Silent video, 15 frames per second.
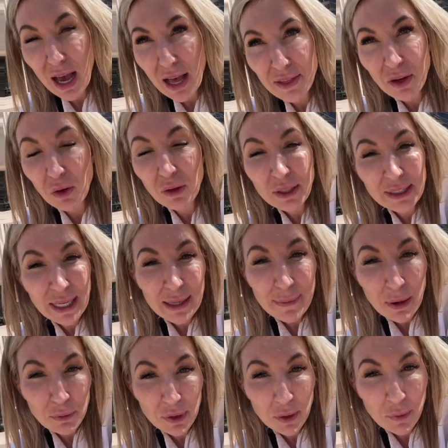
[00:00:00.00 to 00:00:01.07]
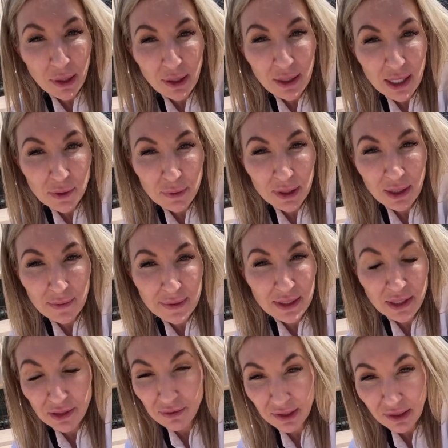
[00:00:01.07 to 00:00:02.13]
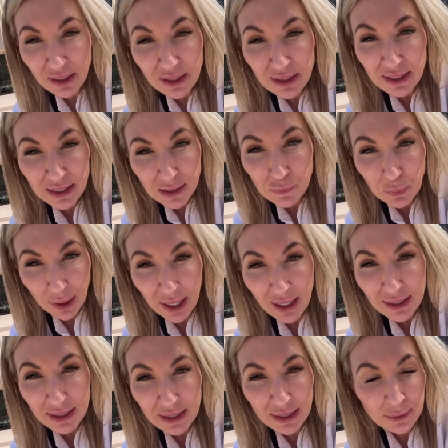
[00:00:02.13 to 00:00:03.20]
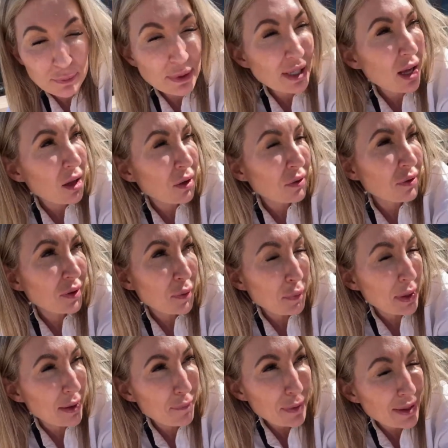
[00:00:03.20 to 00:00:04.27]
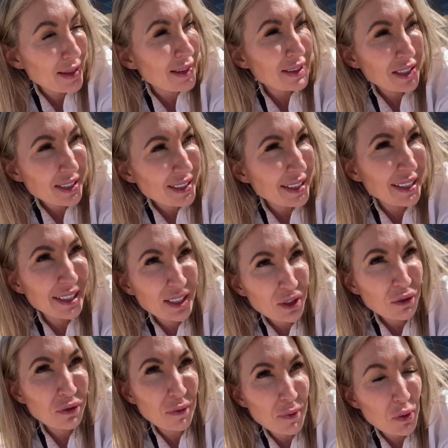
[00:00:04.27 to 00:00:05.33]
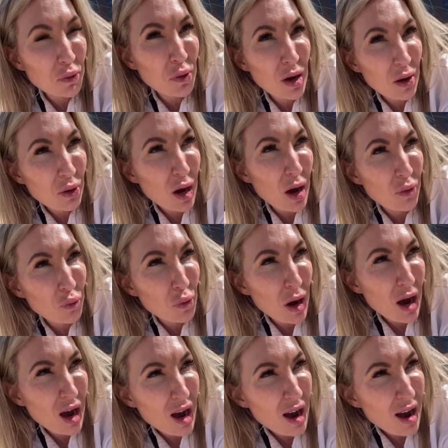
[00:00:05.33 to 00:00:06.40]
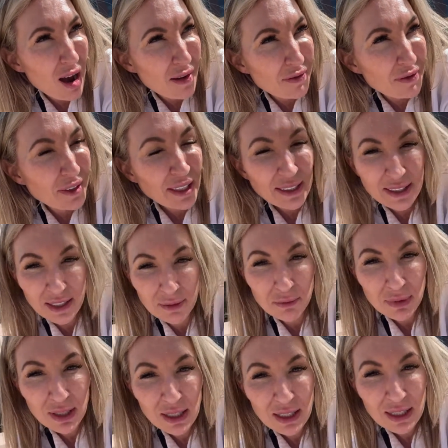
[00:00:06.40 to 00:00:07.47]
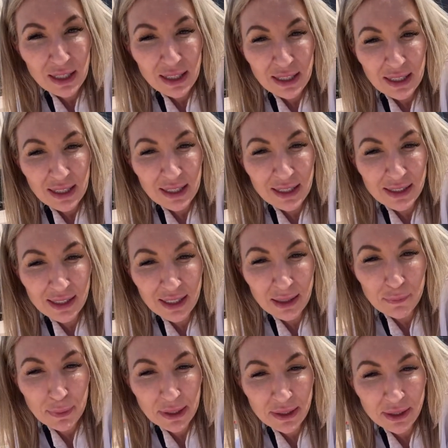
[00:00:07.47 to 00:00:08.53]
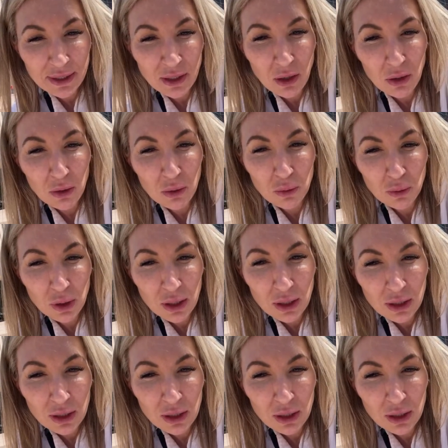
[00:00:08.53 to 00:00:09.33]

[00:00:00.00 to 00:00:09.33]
The only name I really recognize when it comes to civilians is Brandon himself. But just to hear from a victim is going to be so